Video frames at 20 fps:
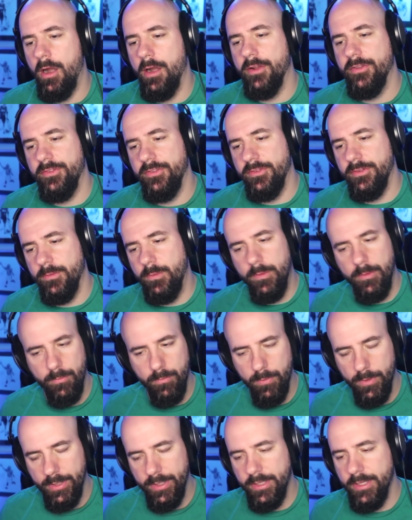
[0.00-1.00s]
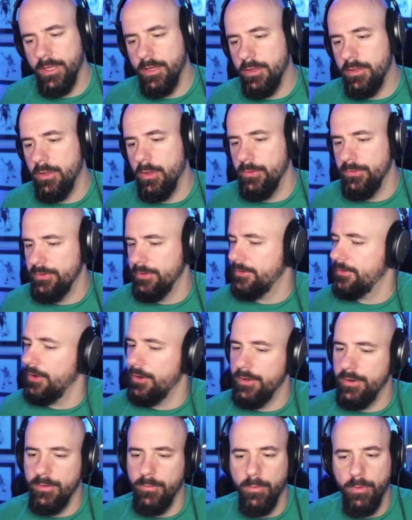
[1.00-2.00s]
Jeezy, we're really getting close to
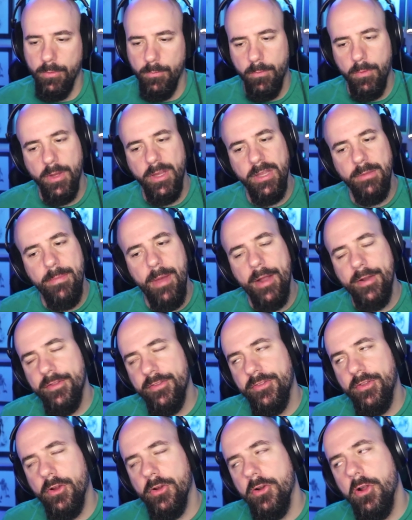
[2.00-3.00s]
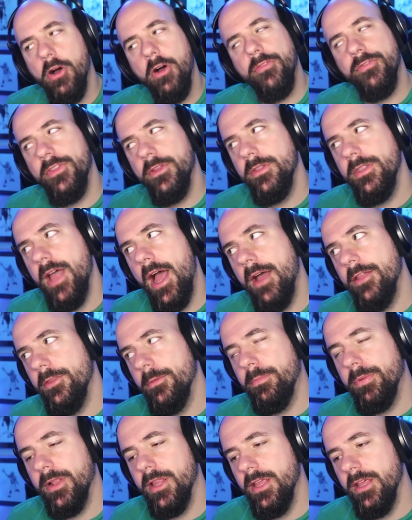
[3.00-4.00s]
turn. We're really about to turn off the not the
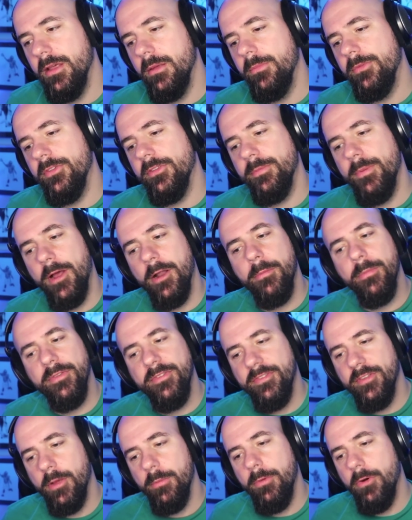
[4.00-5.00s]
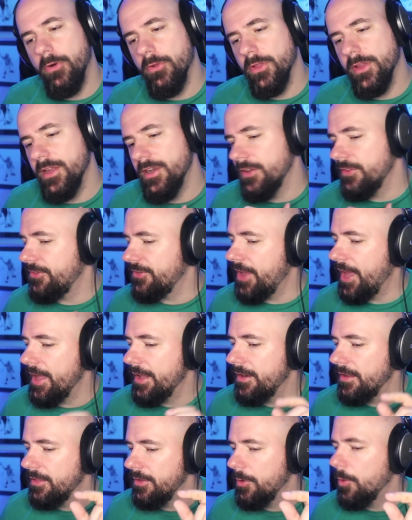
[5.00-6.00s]
plebes. It's about to be sub only in the chat
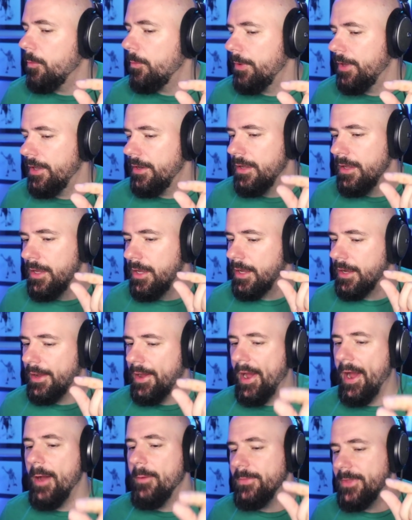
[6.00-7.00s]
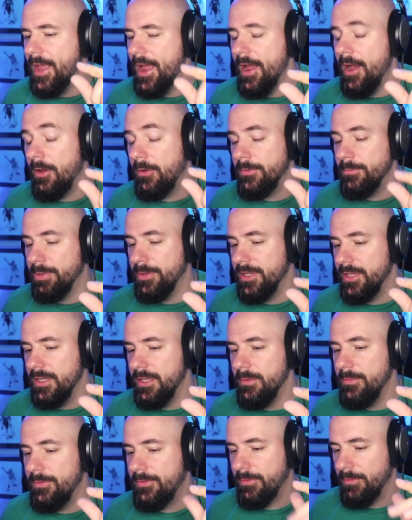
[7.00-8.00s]
in a little bit. Calm down,
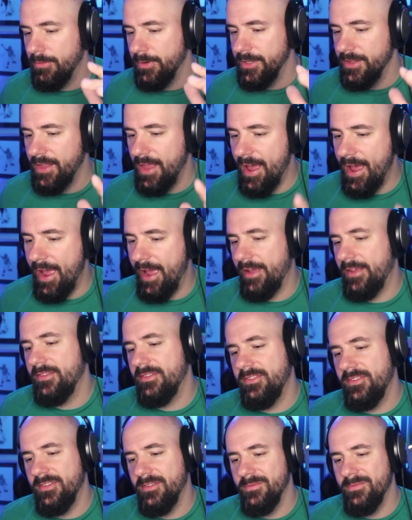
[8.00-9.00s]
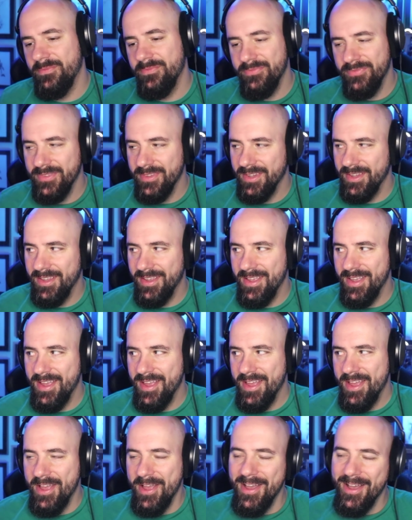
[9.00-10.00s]
plebes. Relax.
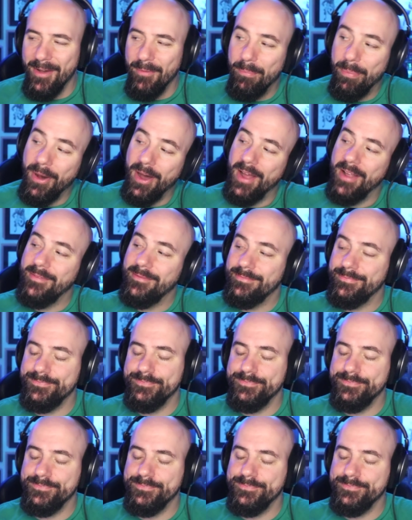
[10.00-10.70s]
But